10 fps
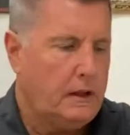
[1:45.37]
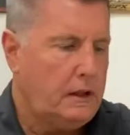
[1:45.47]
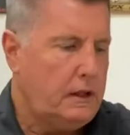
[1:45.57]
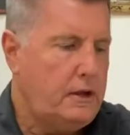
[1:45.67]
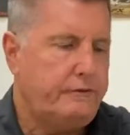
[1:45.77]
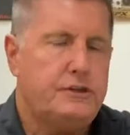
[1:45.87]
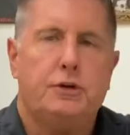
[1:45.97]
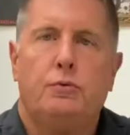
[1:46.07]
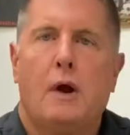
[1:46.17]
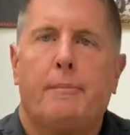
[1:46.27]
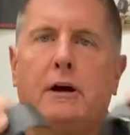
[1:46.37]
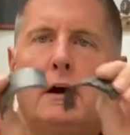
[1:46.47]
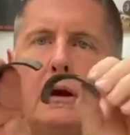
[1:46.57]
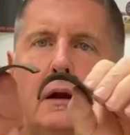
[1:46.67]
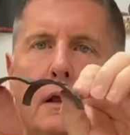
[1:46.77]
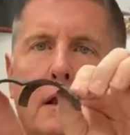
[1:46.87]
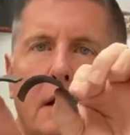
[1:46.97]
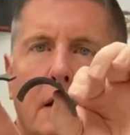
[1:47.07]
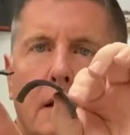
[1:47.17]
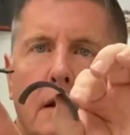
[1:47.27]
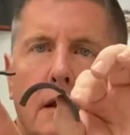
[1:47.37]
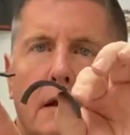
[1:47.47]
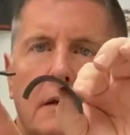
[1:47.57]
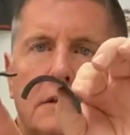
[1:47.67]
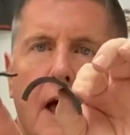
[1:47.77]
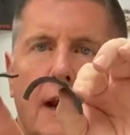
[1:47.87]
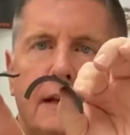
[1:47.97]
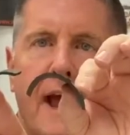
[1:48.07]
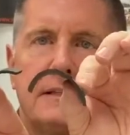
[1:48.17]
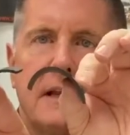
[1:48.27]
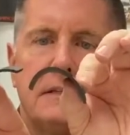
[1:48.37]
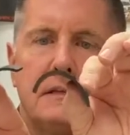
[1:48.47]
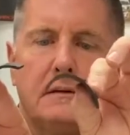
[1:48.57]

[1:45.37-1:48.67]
You have 2 rubber slotted gaskets.